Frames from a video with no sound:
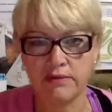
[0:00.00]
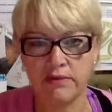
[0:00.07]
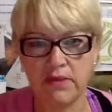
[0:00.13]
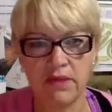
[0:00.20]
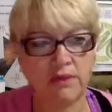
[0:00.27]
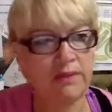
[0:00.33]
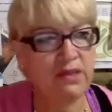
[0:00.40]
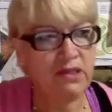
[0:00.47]

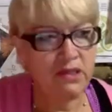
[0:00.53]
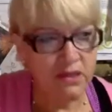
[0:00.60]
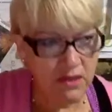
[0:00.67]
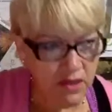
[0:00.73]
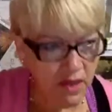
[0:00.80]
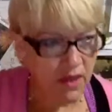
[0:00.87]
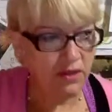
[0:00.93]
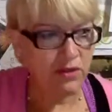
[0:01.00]
I mean, it's
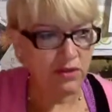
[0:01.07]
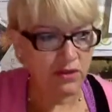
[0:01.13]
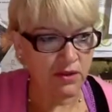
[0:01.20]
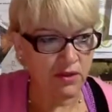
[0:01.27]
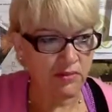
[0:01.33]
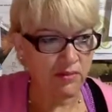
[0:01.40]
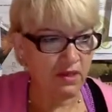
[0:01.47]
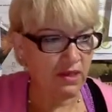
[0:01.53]
natural
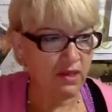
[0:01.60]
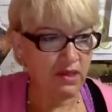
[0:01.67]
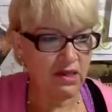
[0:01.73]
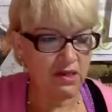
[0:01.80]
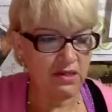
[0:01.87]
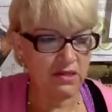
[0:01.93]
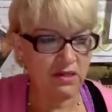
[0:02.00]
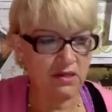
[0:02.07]
in many
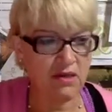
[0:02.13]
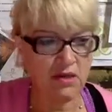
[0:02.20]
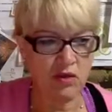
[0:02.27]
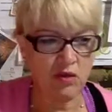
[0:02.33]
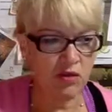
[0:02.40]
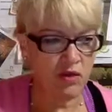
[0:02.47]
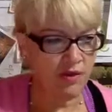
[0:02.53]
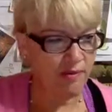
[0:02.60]
cases, the
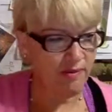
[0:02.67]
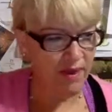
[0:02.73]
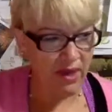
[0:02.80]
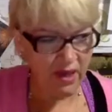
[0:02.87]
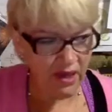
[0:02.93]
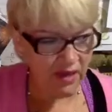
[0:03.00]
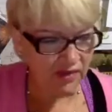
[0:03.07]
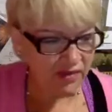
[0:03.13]
whole
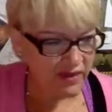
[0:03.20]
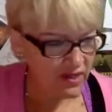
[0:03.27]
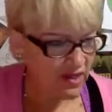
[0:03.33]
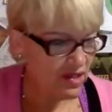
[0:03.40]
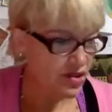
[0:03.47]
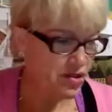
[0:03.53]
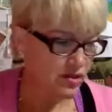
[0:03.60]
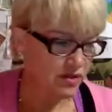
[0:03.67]
competitive
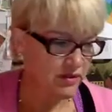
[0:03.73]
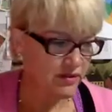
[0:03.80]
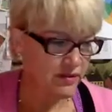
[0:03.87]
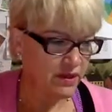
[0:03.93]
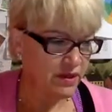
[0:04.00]
nature